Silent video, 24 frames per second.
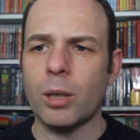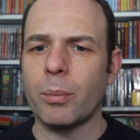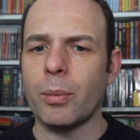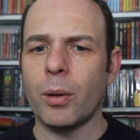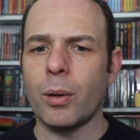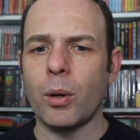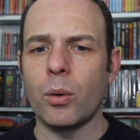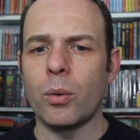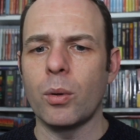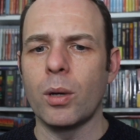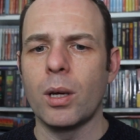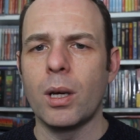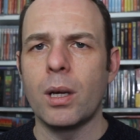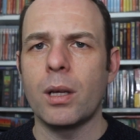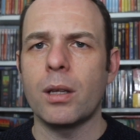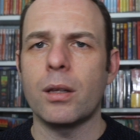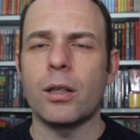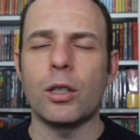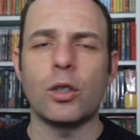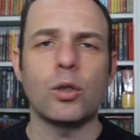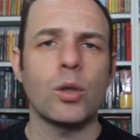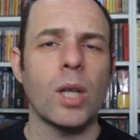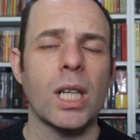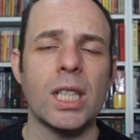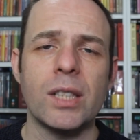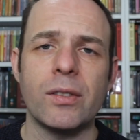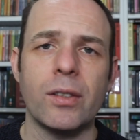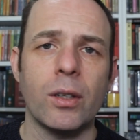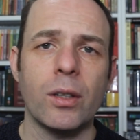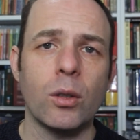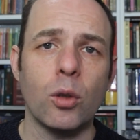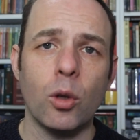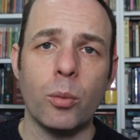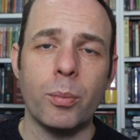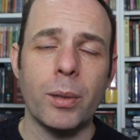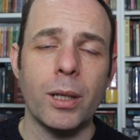about the
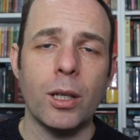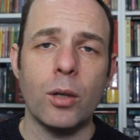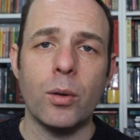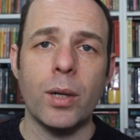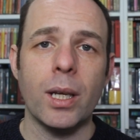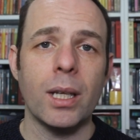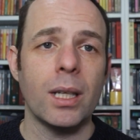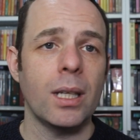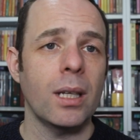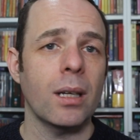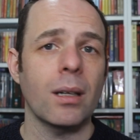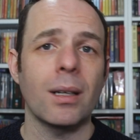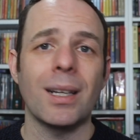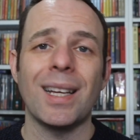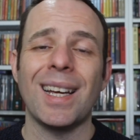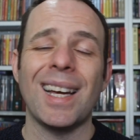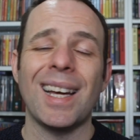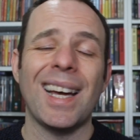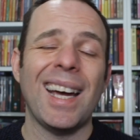transfer not being great here.